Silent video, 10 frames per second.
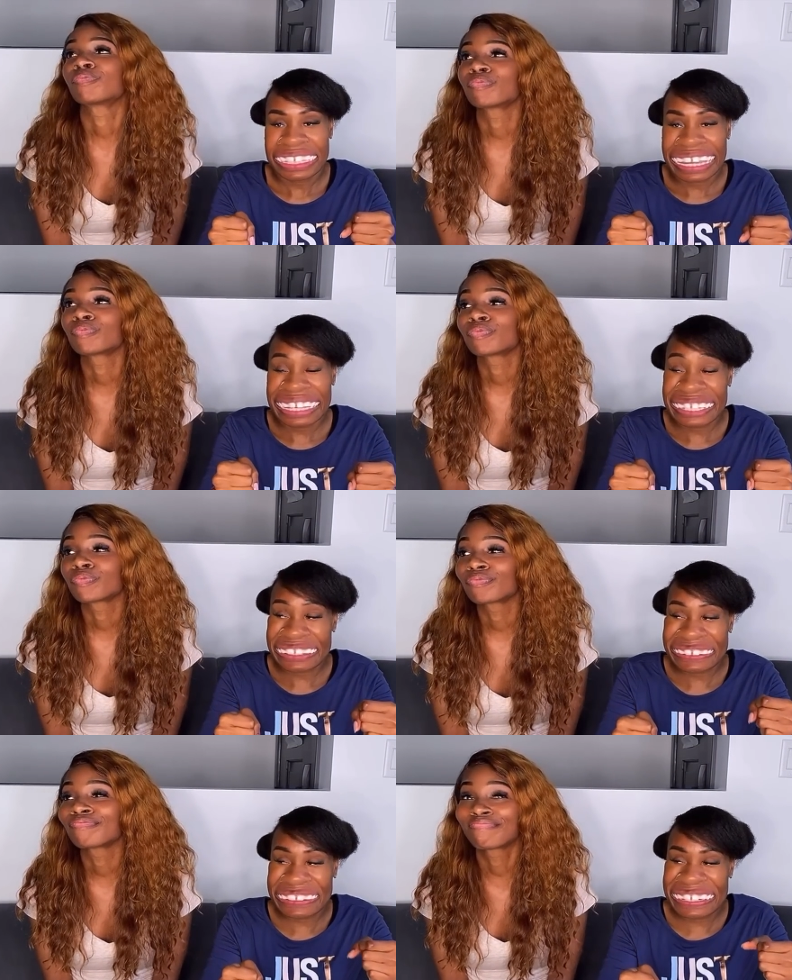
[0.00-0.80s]

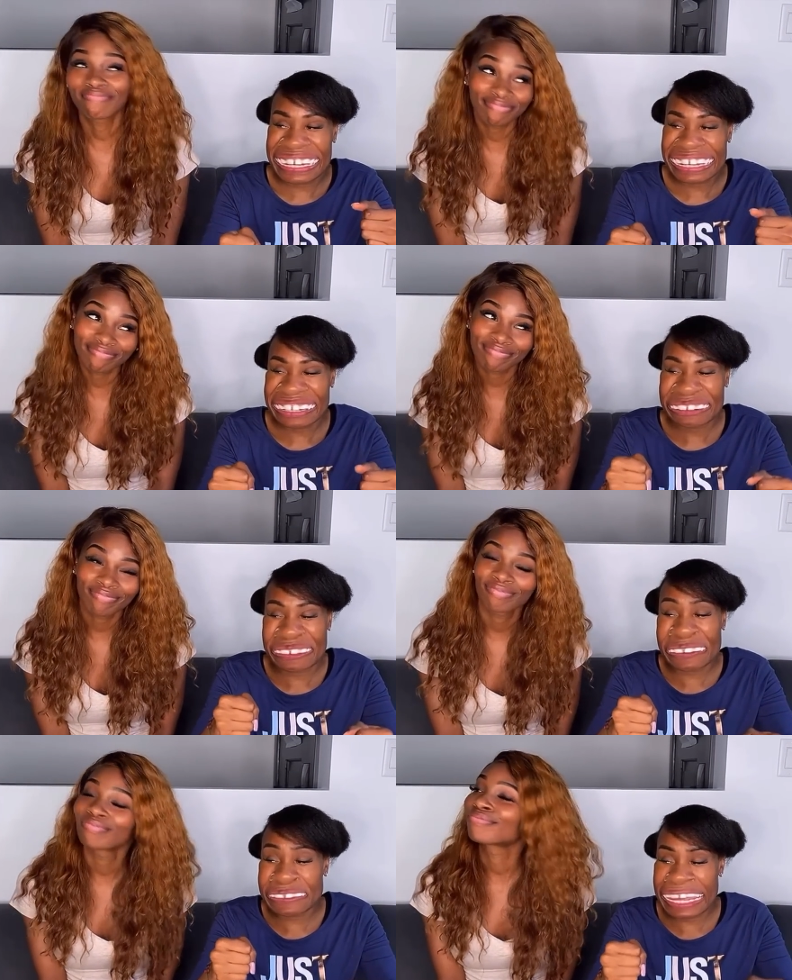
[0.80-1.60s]
Speaker 1: Thank you. Uh,
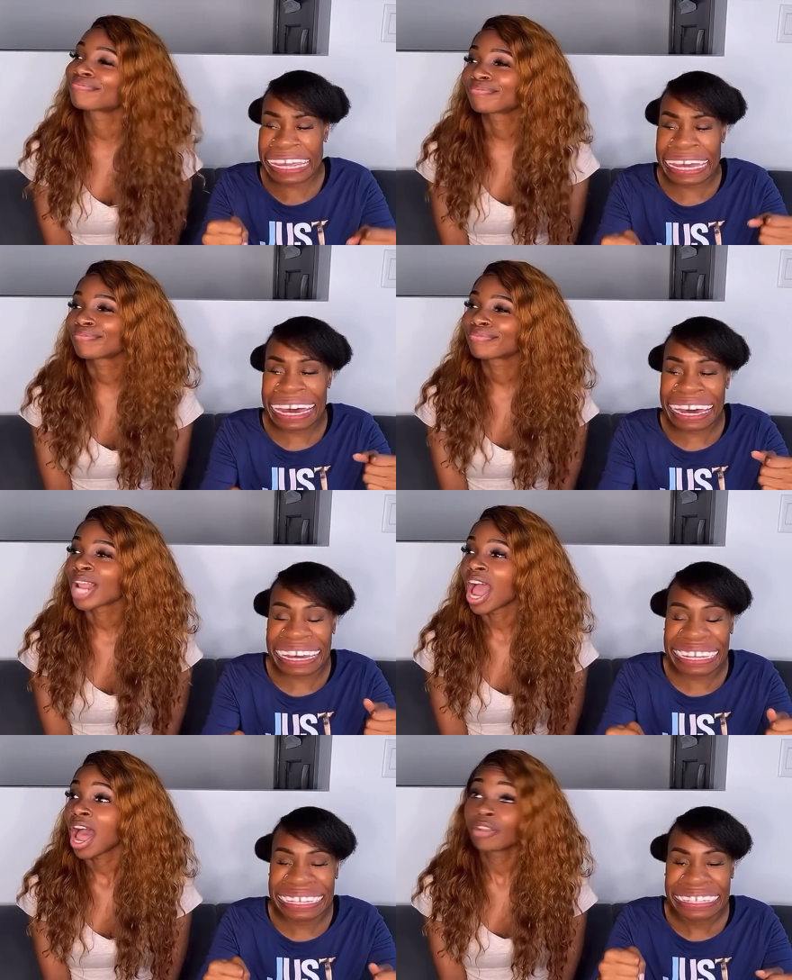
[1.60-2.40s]
rough day,
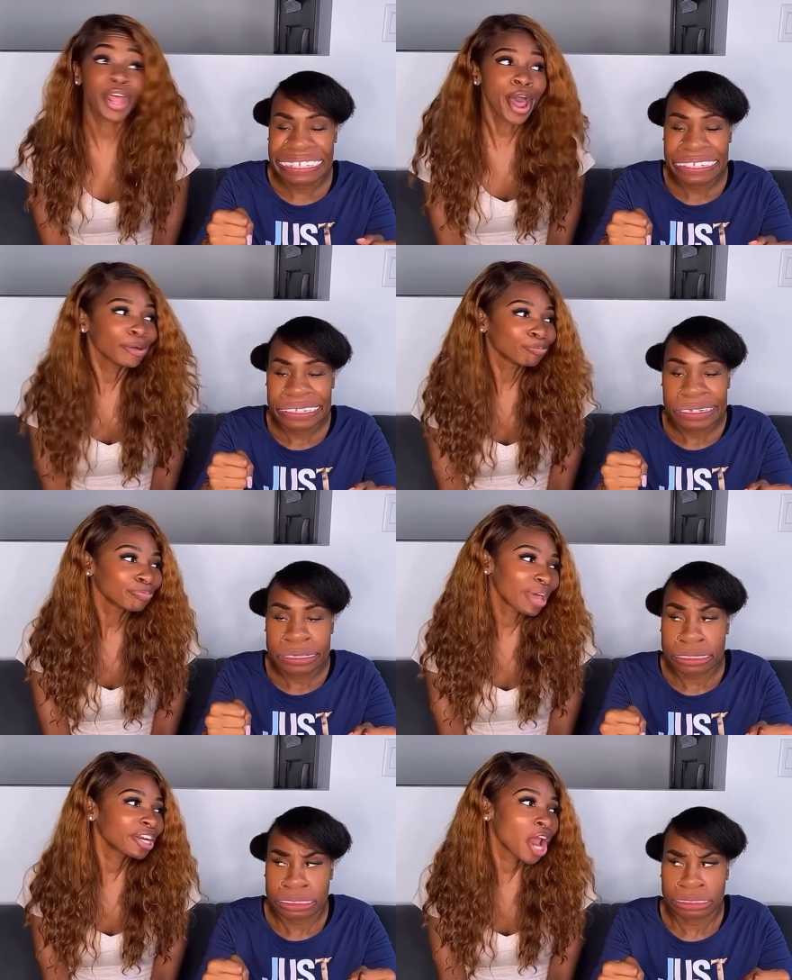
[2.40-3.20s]
huh?
Speaker 2: No,
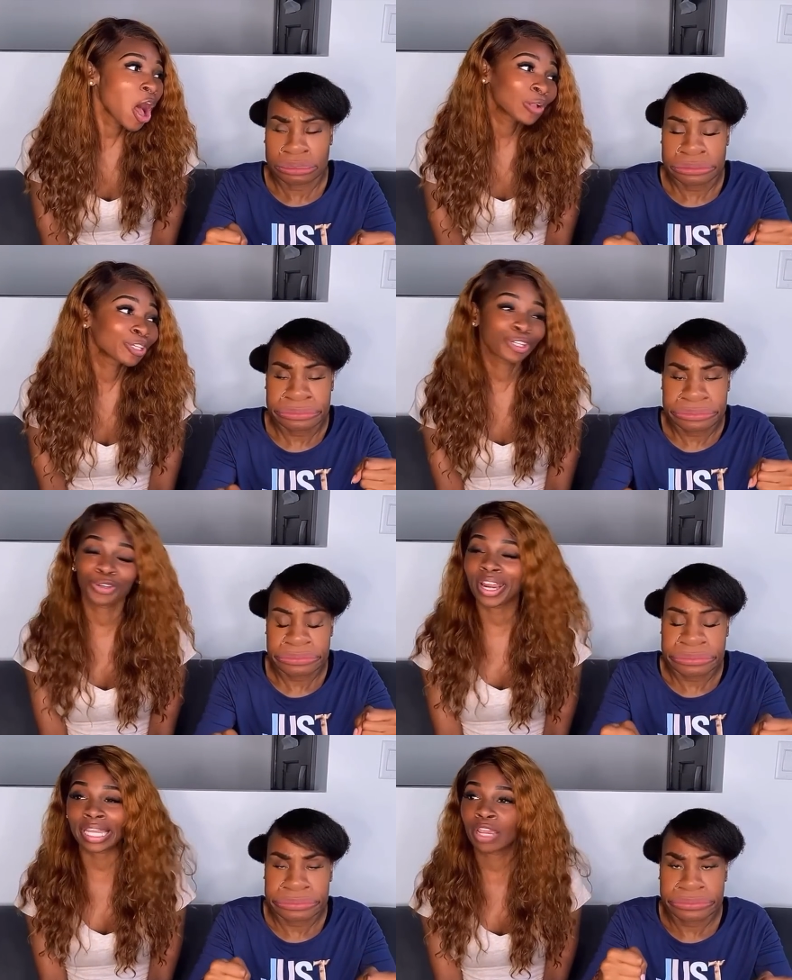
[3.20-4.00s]
not at all.
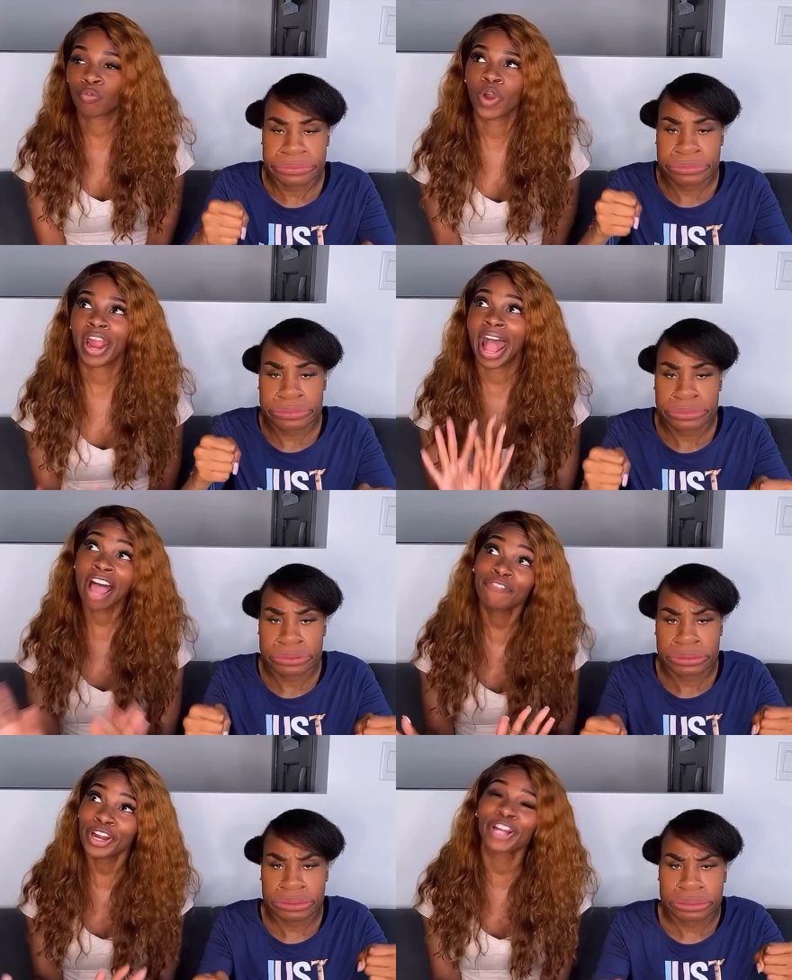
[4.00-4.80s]
Just trying to get
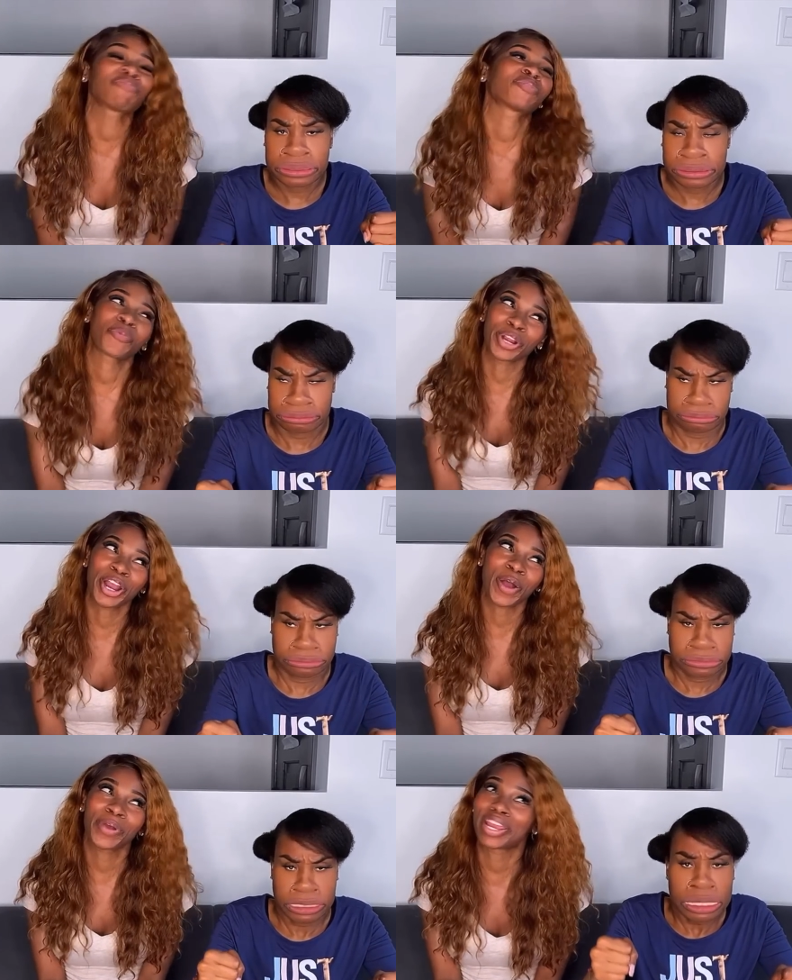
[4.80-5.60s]
wherever
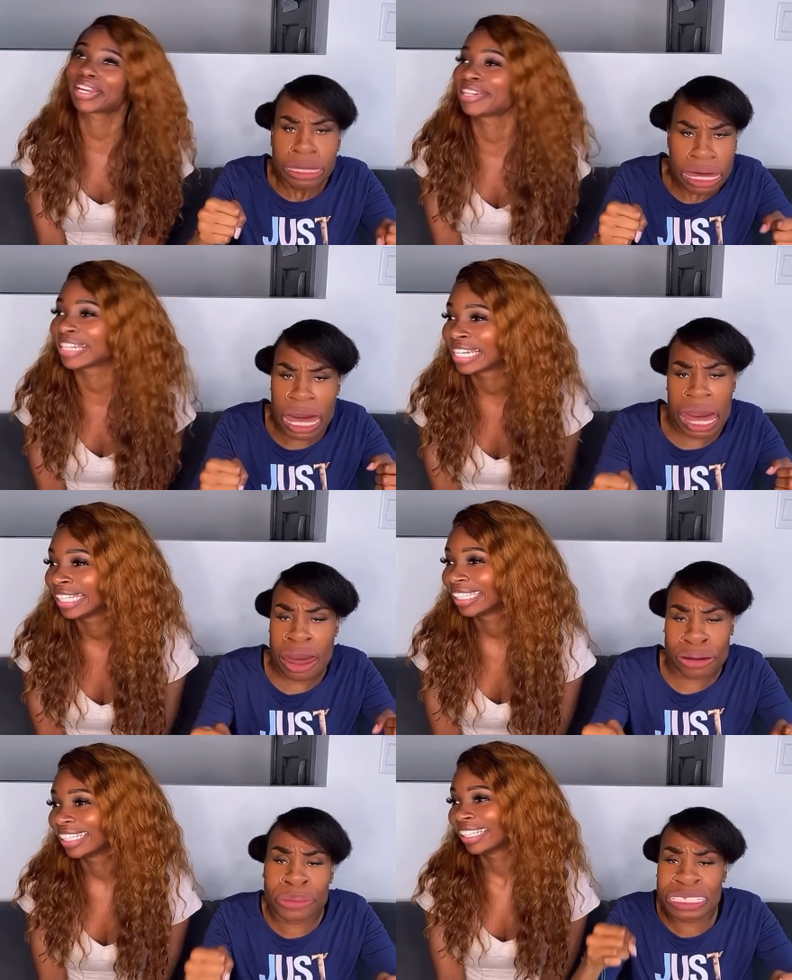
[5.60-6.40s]
we're going.
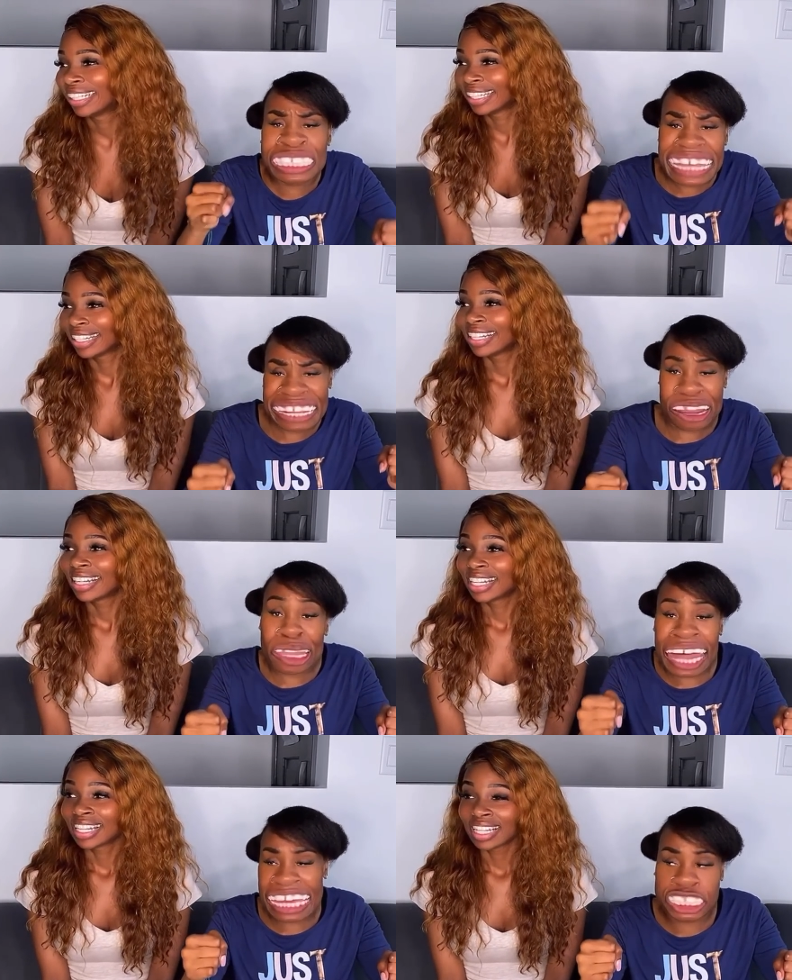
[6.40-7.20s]

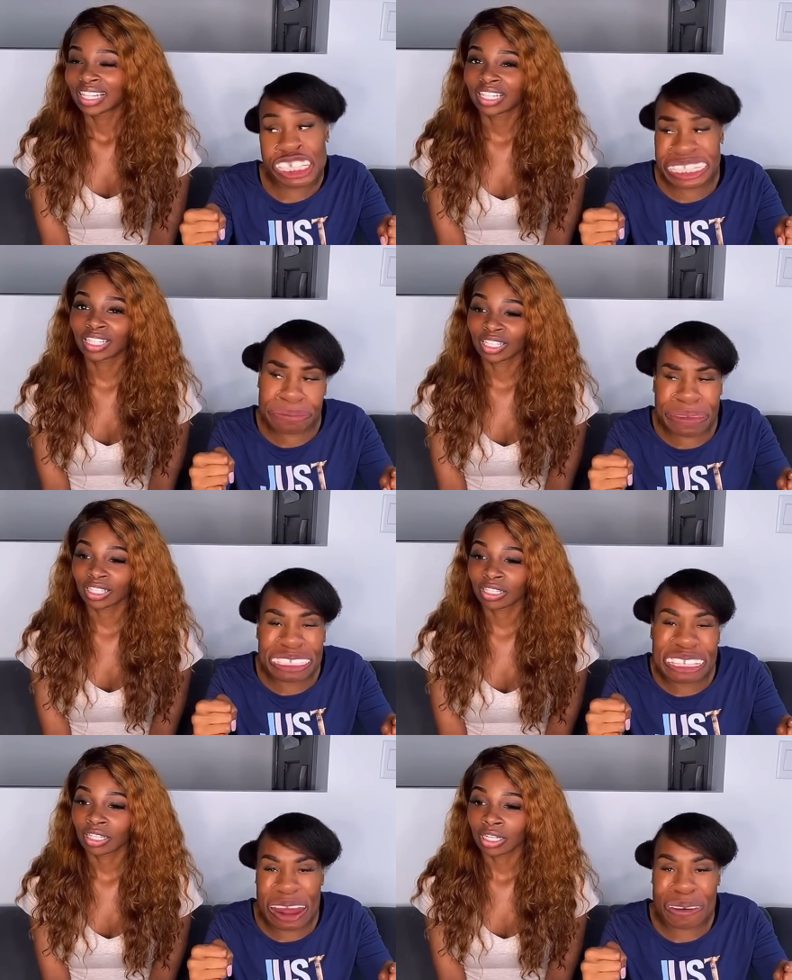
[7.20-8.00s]
Speaker 1: Oh, well, say no less.
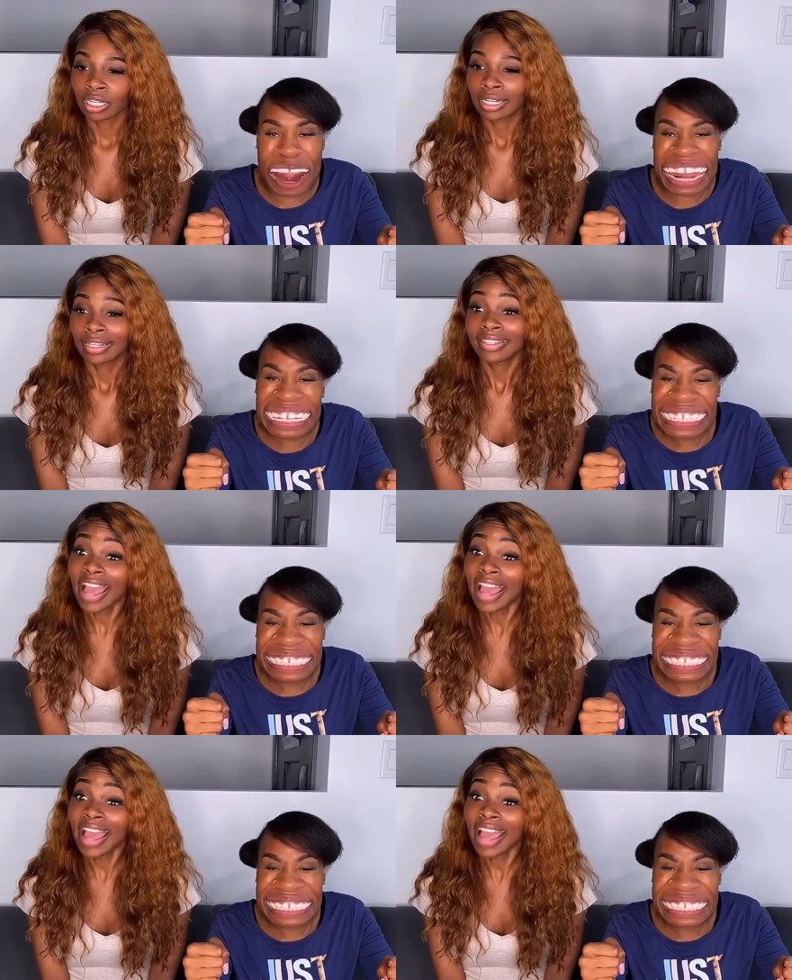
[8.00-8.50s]
Your seatbelt's on, right?